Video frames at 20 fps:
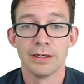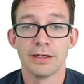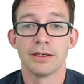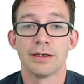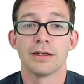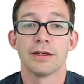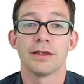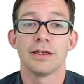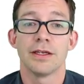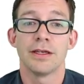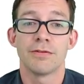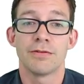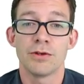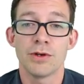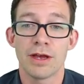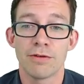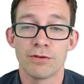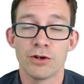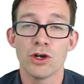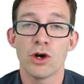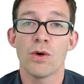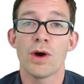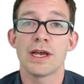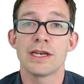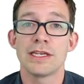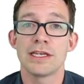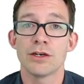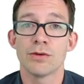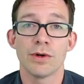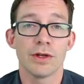if you have no
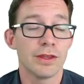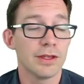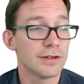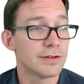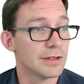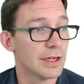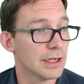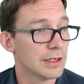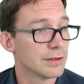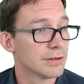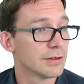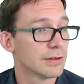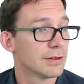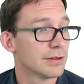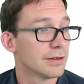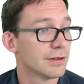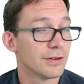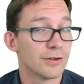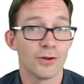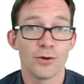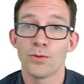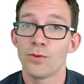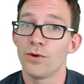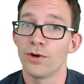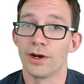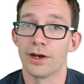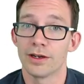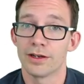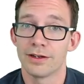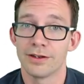idea what this is, don't worry,
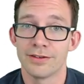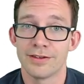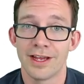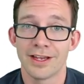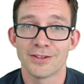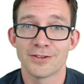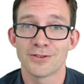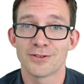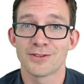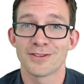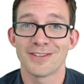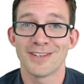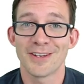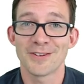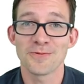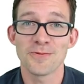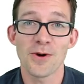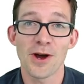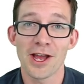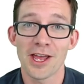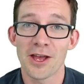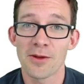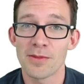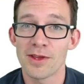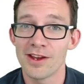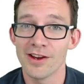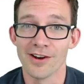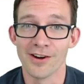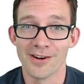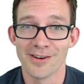because that's why I'm
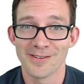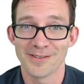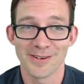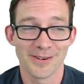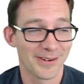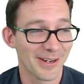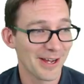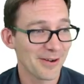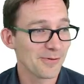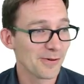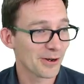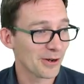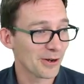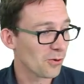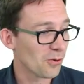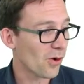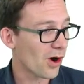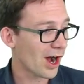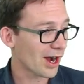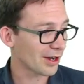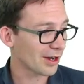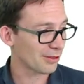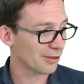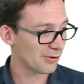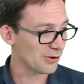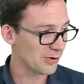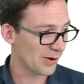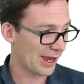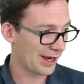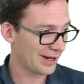here, okay? We're gonna walk
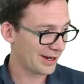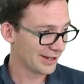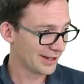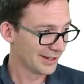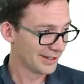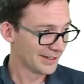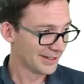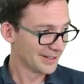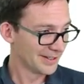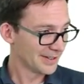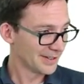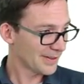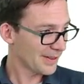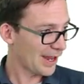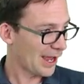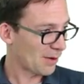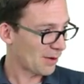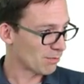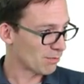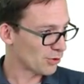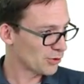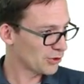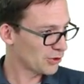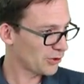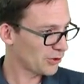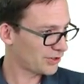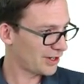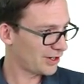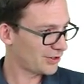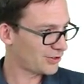through it. Bruno's
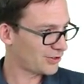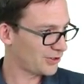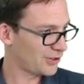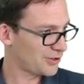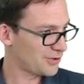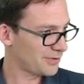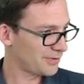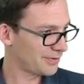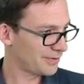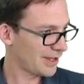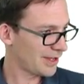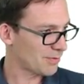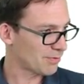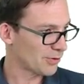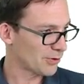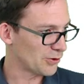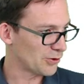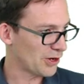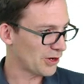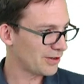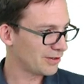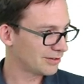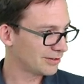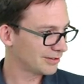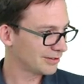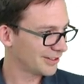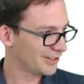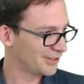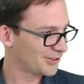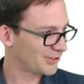here too. Hey, Bruno,
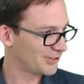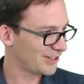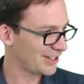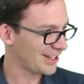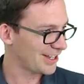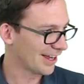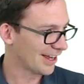good to see you.